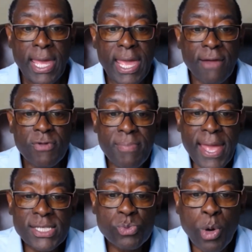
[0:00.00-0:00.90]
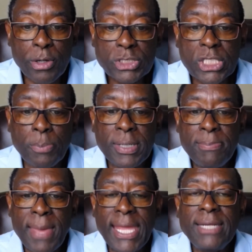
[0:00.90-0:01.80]
Every man's work shall be
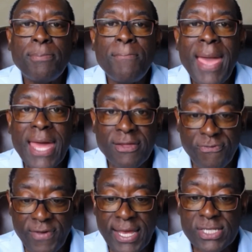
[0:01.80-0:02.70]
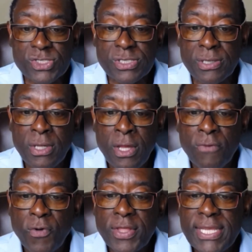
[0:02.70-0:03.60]
made manifest,
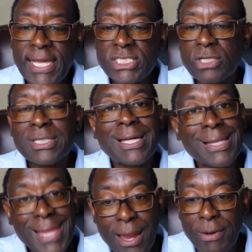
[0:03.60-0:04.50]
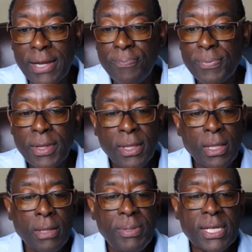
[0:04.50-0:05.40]
for the day shall declare it,
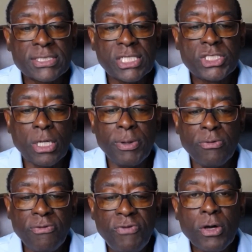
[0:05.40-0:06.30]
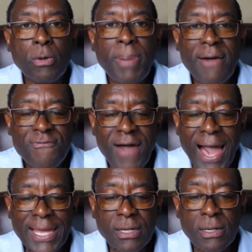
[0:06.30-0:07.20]
because it shall be revealed by
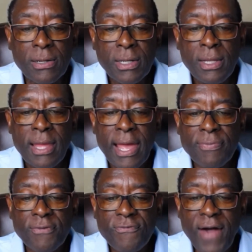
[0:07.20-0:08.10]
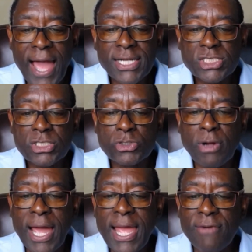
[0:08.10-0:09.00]
fire, And the fire shall
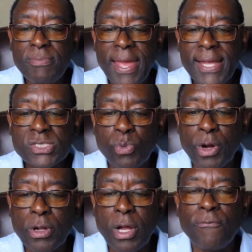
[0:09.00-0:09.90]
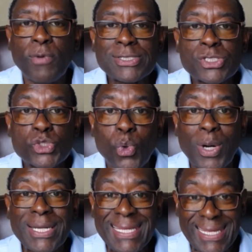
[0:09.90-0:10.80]
try every man's work of what
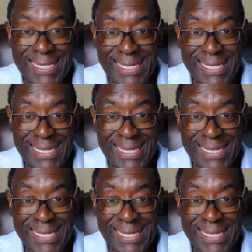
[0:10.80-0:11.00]
sort it